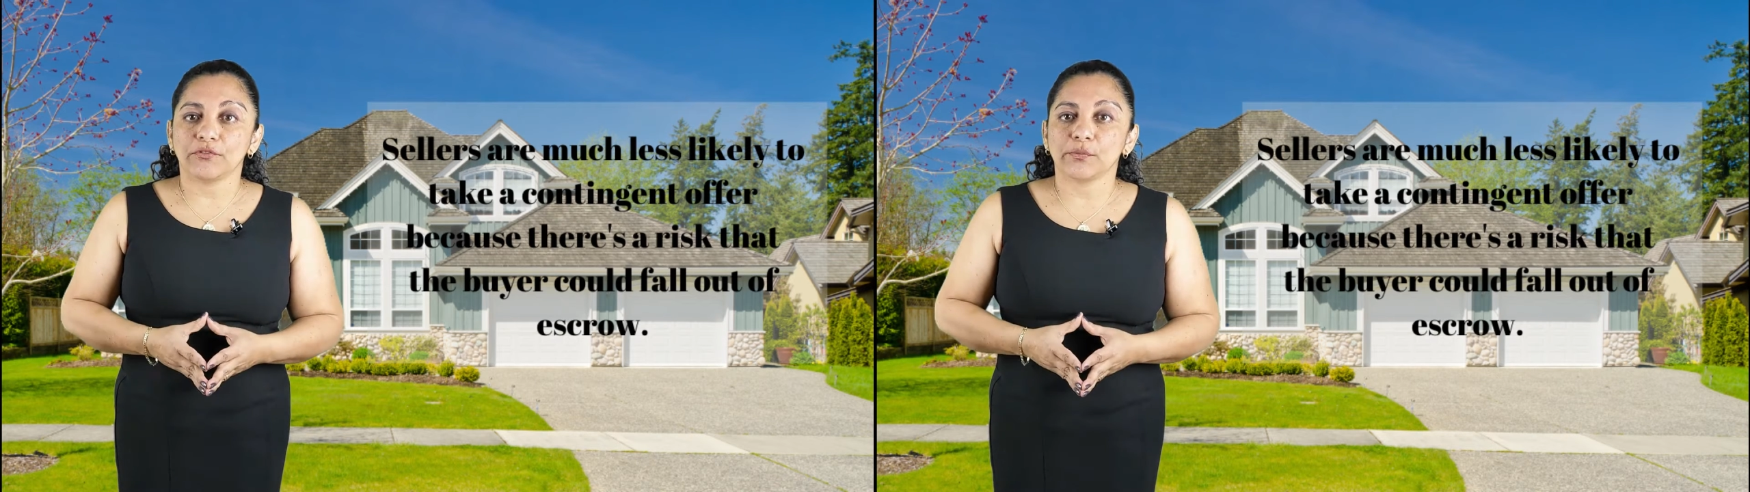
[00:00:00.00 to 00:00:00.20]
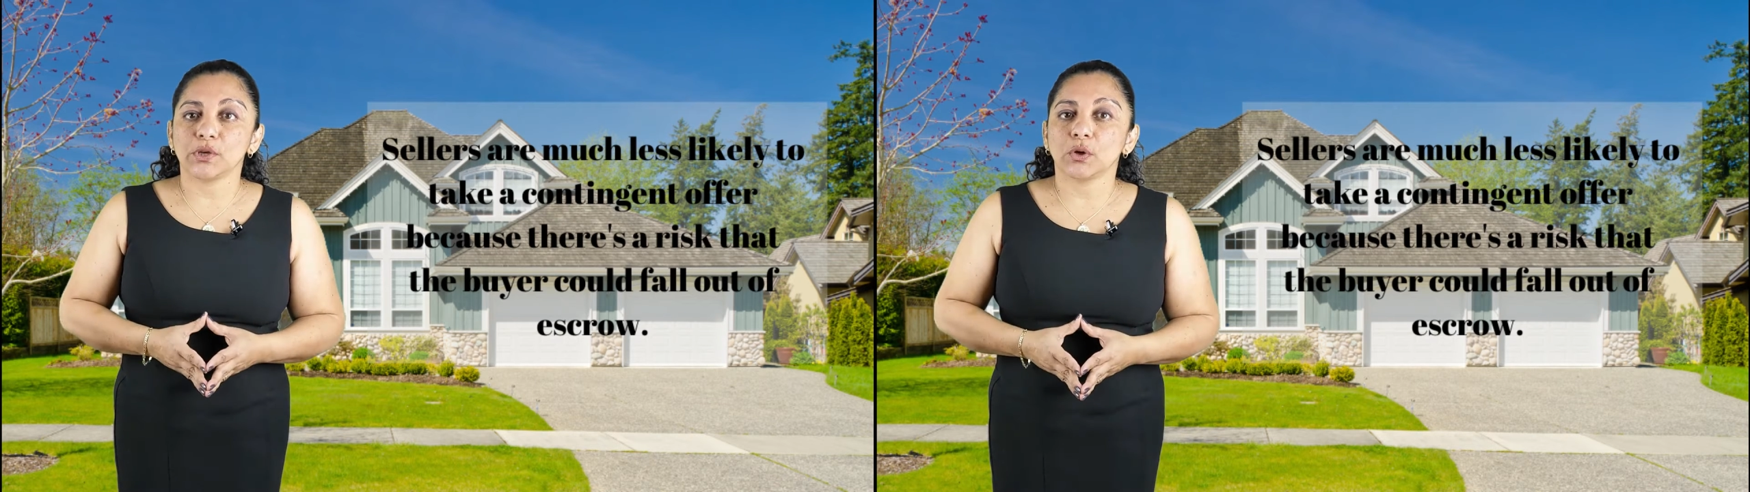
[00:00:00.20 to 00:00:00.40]

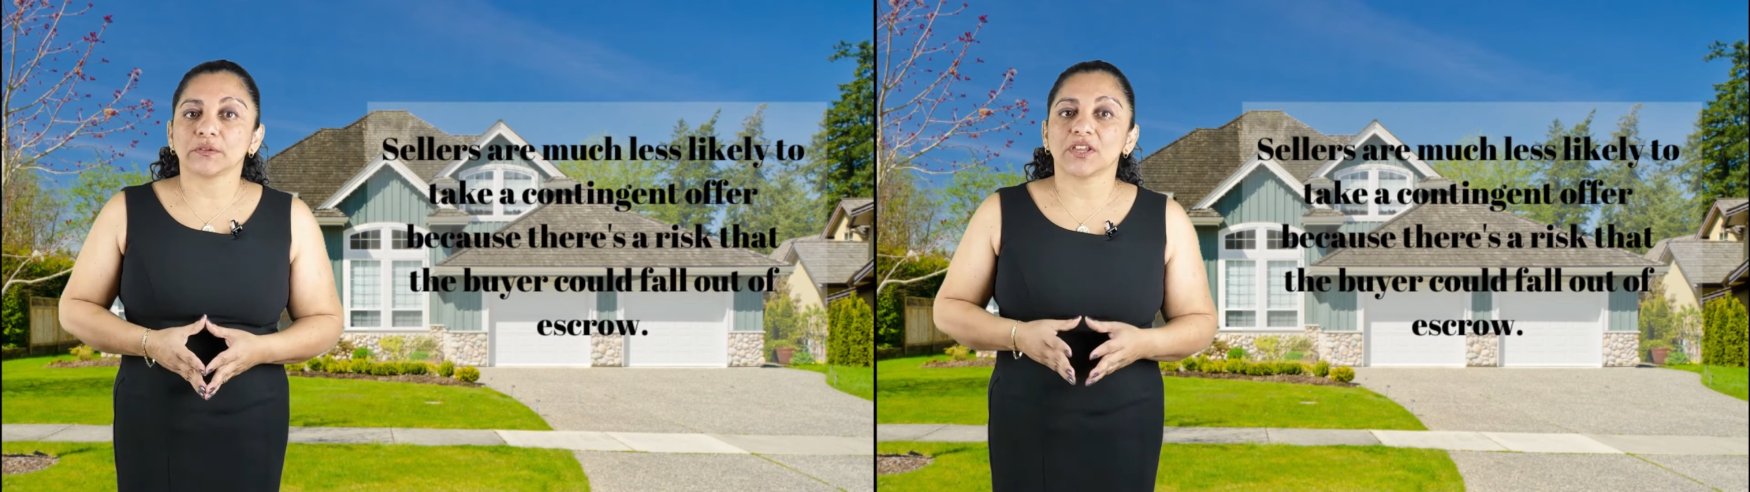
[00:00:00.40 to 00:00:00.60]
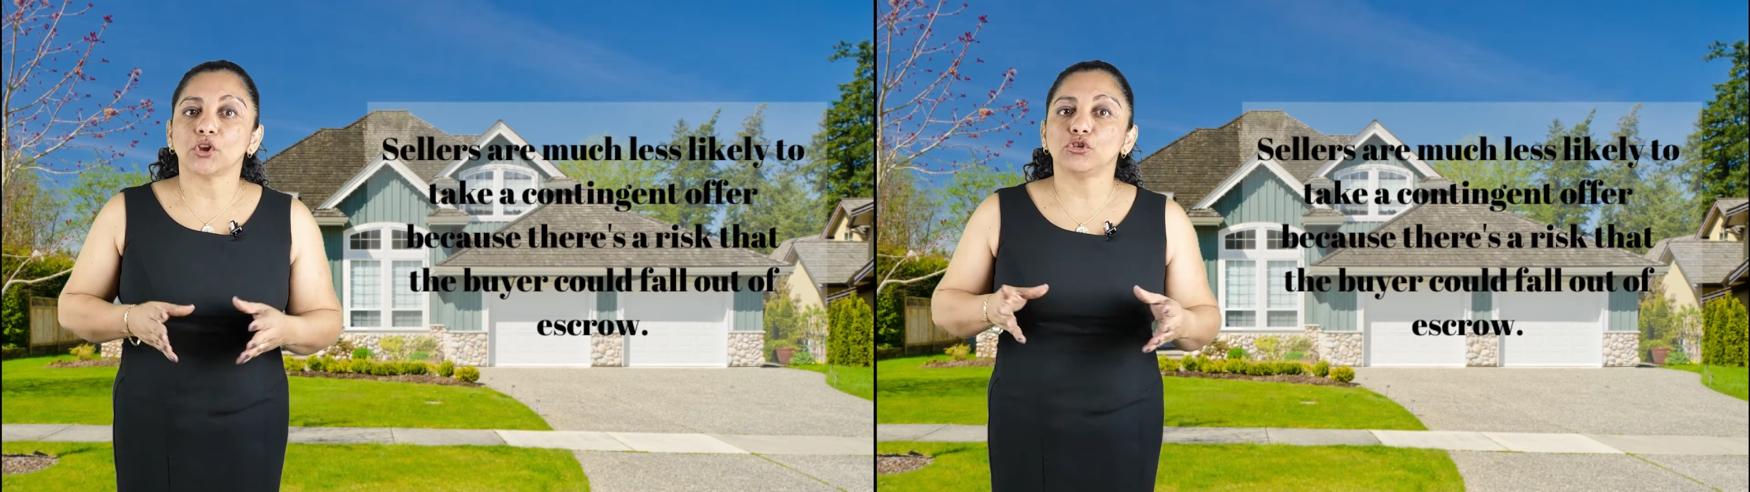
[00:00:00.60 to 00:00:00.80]
offer
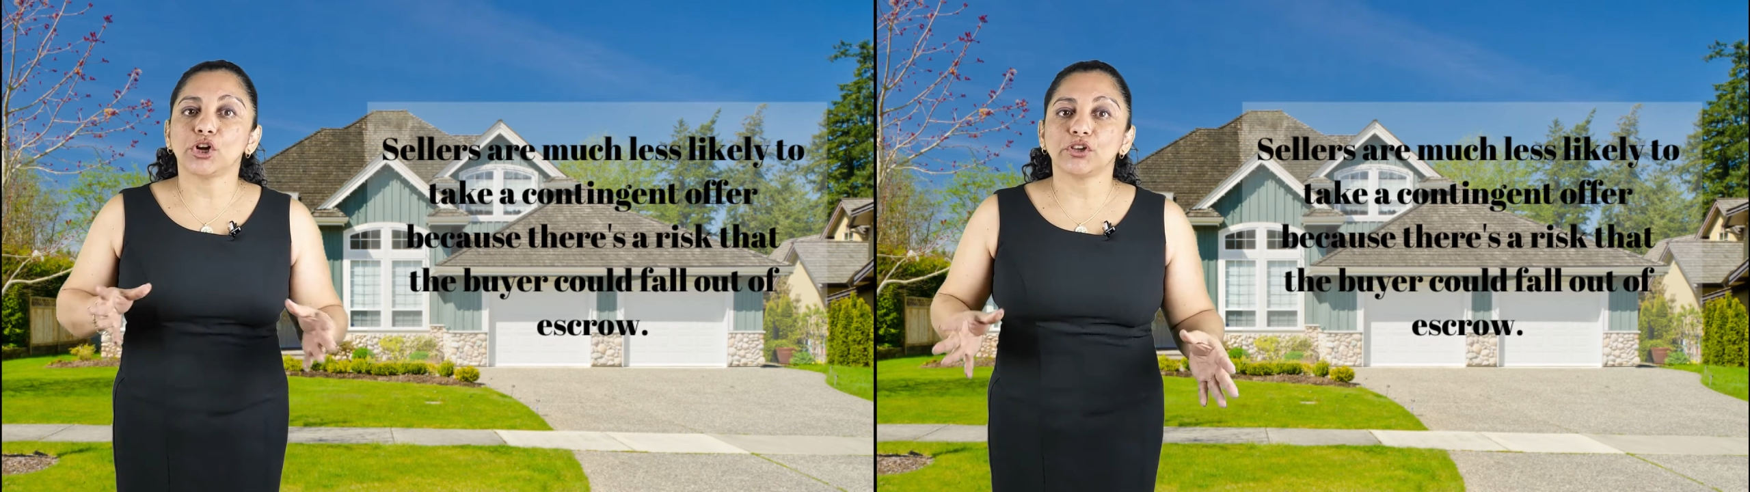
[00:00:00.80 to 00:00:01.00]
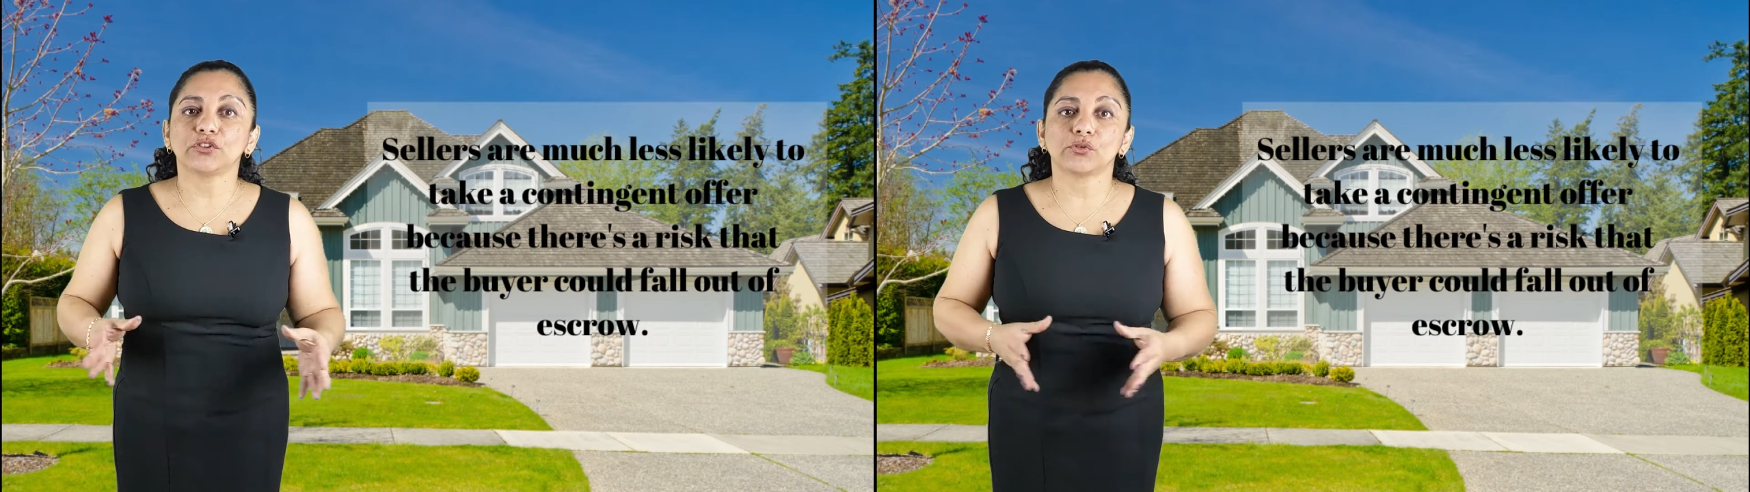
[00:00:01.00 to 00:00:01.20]
because
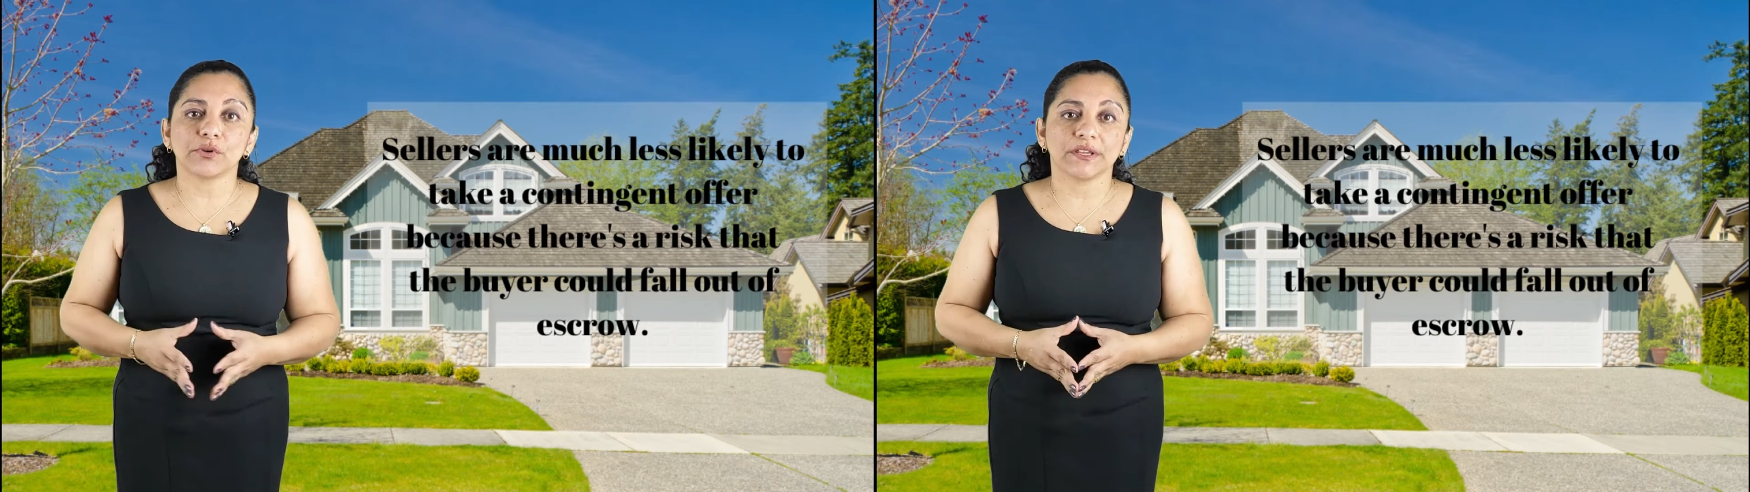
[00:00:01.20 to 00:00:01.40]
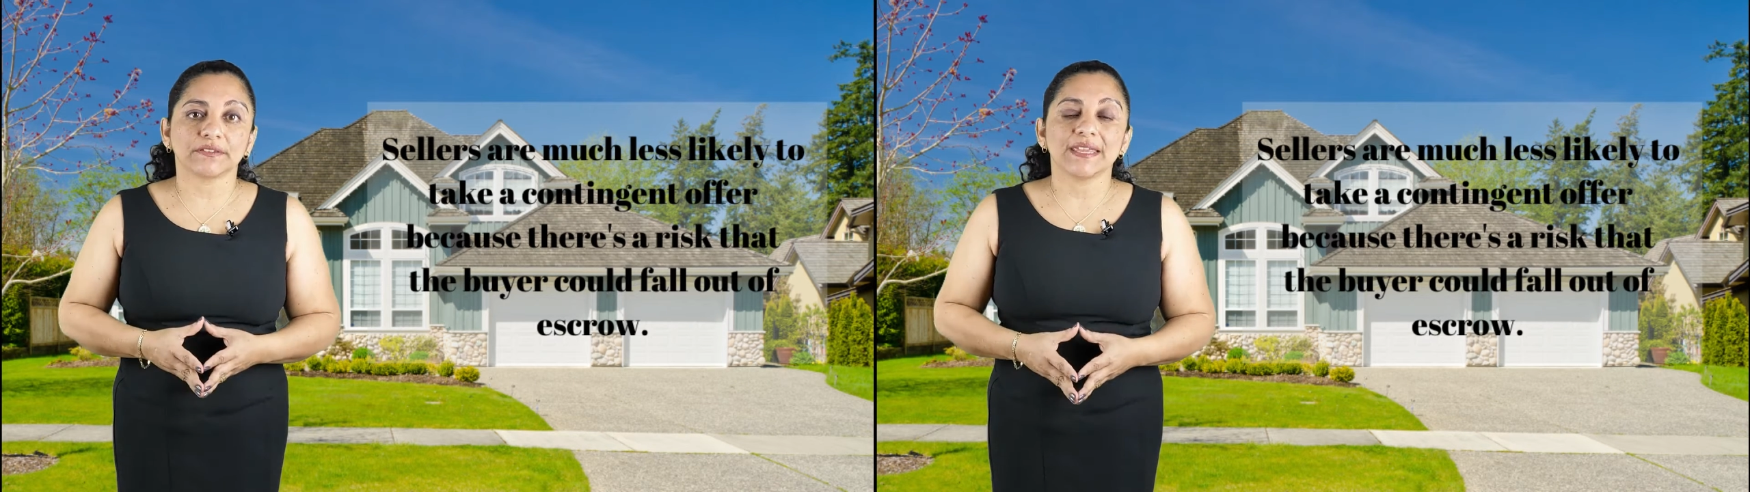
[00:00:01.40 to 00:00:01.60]
there is a
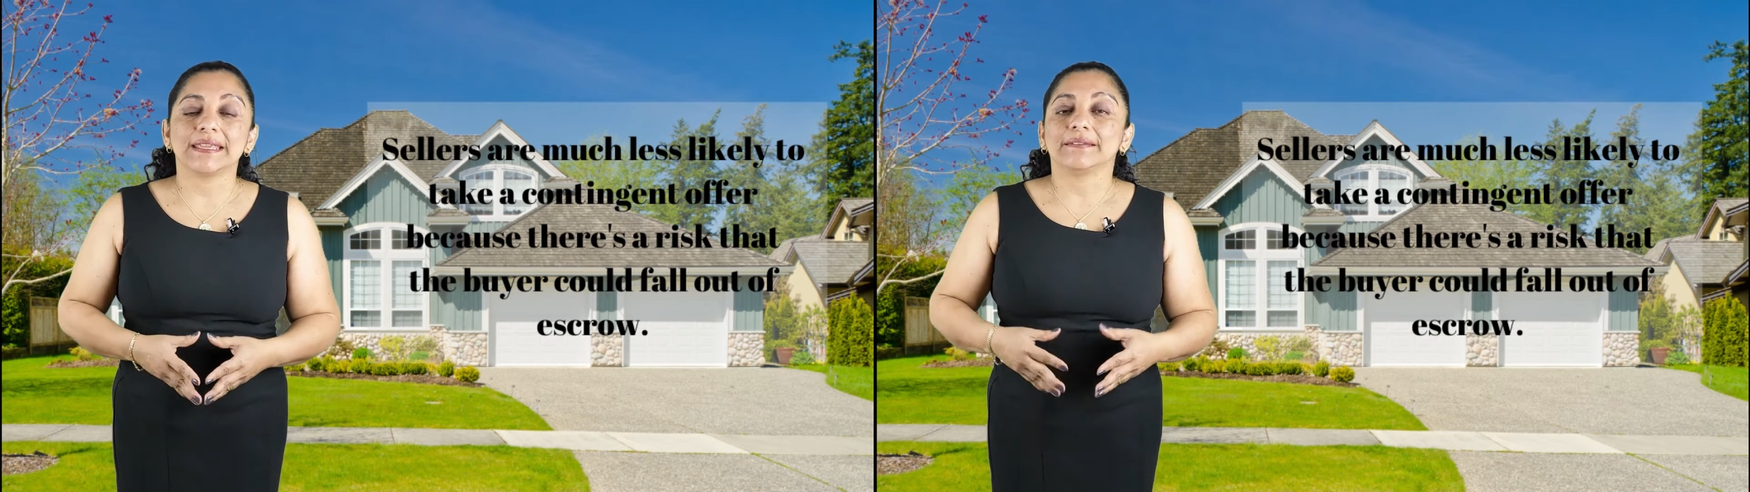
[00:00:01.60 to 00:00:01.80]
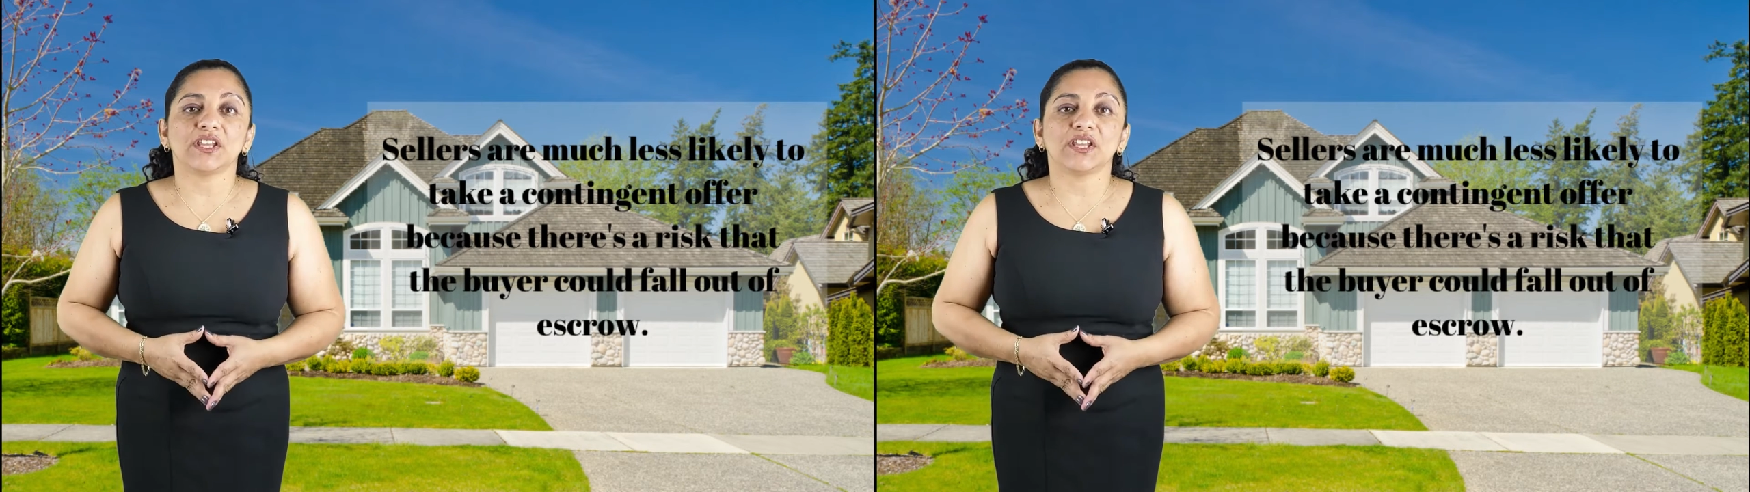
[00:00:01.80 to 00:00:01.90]
risk